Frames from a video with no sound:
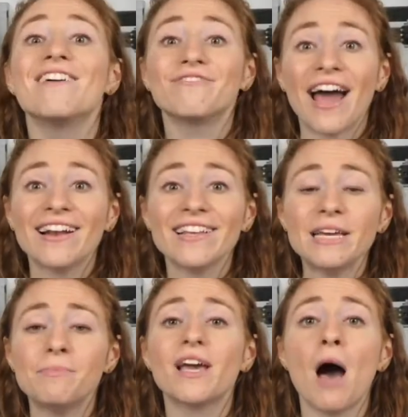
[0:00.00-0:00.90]

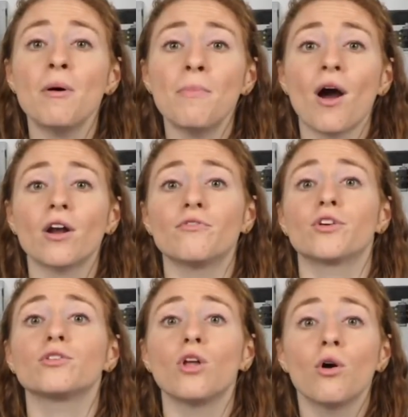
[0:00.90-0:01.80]
Finally, become a part of
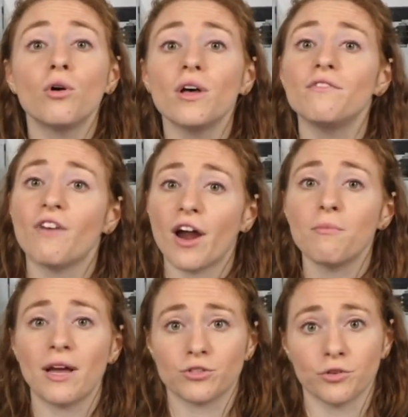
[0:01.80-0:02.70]
your local
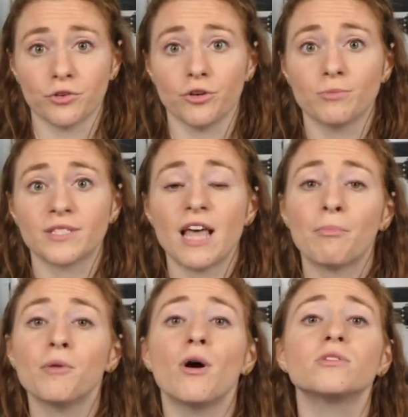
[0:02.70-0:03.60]
environmental groups that
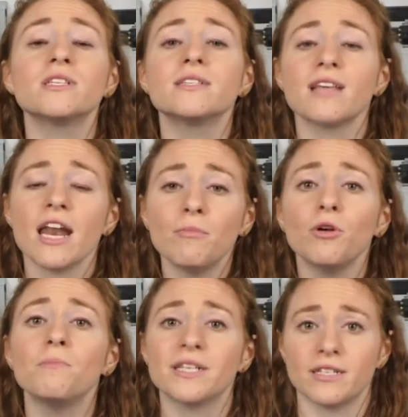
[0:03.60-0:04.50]
promote
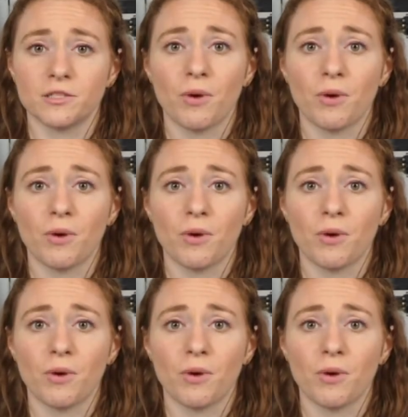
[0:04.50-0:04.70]
sustainable business